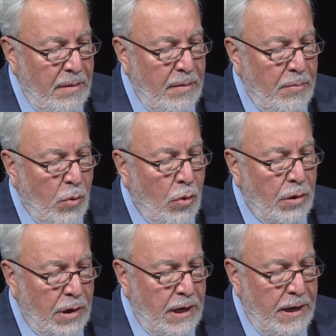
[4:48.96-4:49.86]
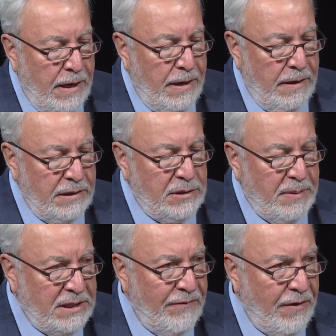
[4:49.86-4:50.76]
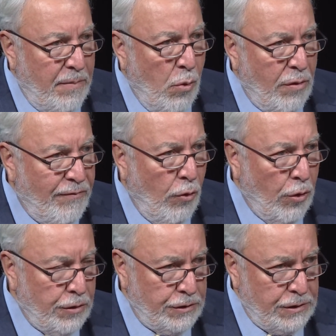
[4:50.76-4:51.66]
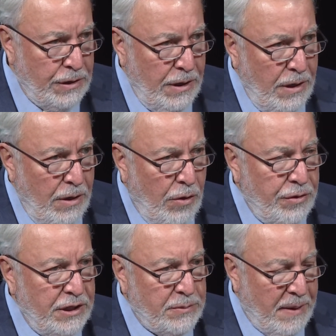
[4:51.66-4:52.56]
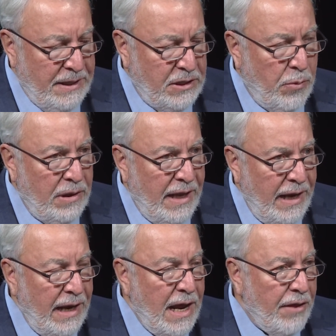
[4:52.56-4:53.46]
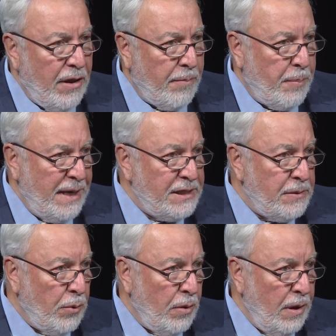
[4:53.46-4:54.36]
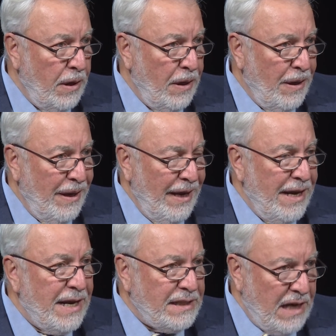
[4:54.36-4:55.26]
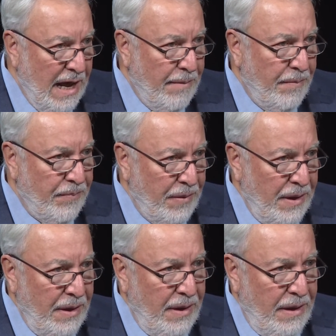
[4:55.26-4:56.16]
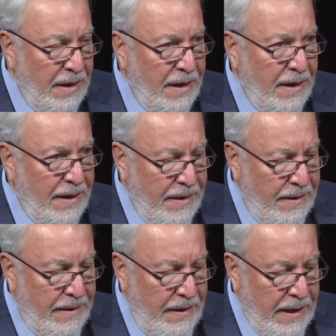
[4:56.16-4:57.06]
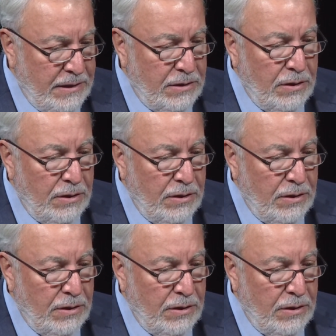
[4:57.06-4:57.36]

more specific, more focused on this principle than any other principle in Islam. Yes.